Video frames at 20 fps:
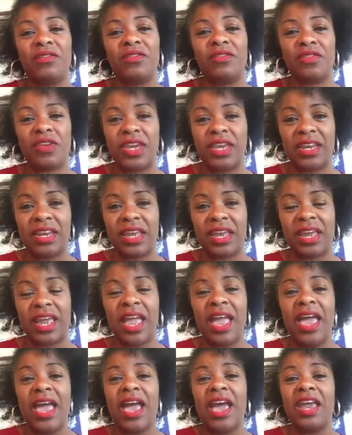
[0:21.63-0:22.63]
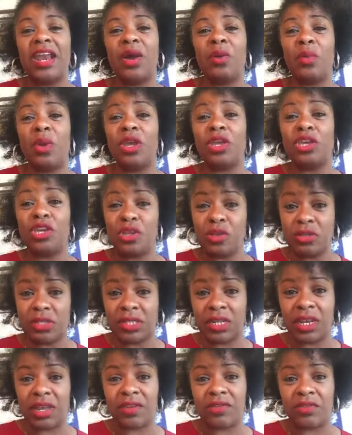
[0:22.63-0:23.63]
reading, and I want you
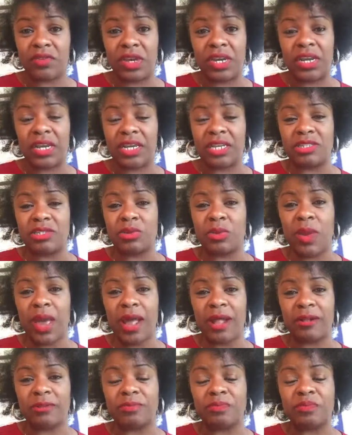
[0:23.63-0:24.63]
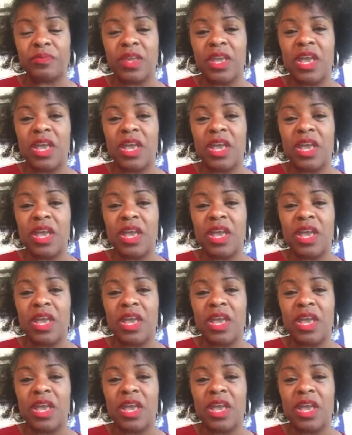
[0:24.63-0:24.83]
to love reading as well.